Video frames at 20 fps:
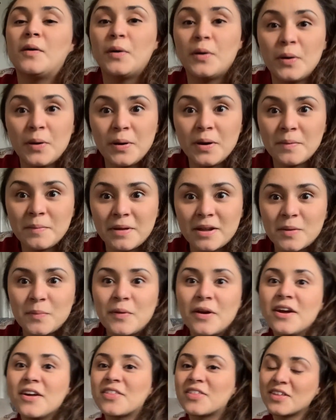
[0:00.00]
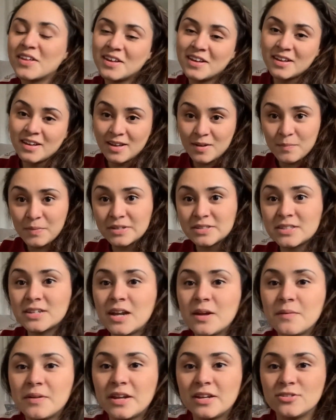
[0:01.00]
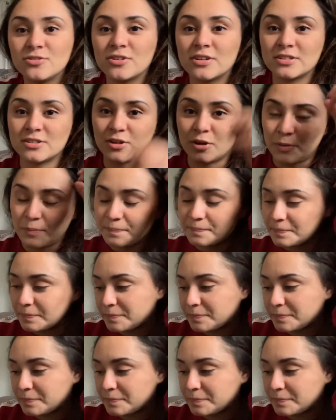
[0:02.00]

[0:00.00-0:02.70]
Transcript: I'm out of breath. But tonight when Angel gets home,